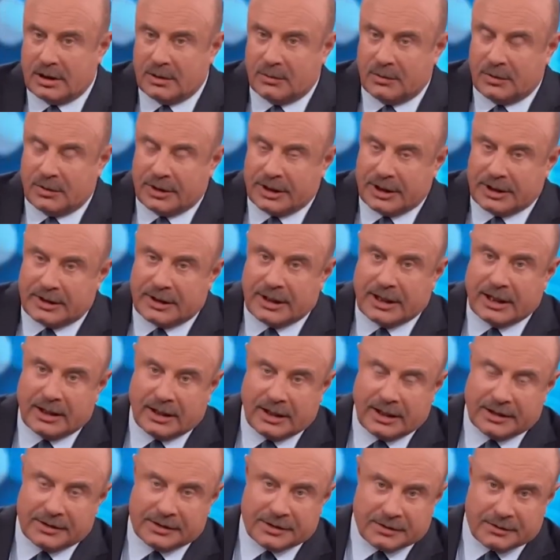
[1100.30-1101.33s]
We'll get that
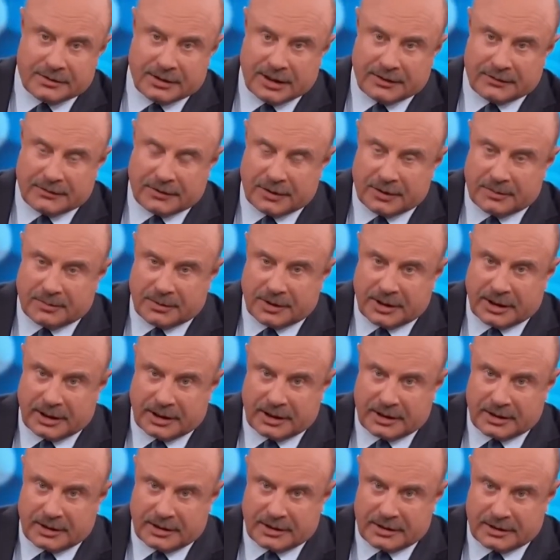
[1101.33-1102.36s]
answer after the
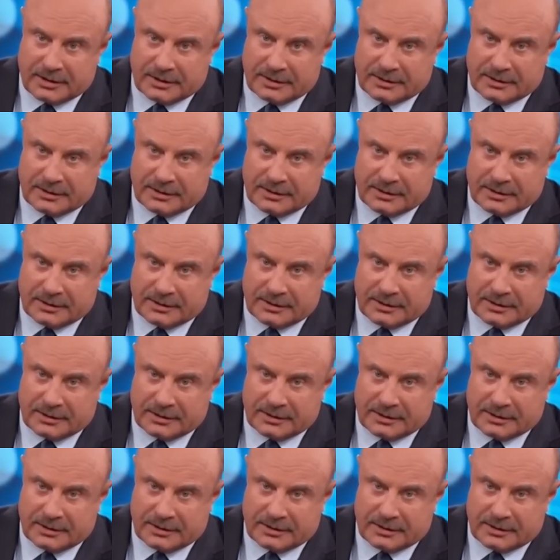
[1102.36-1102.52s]
break.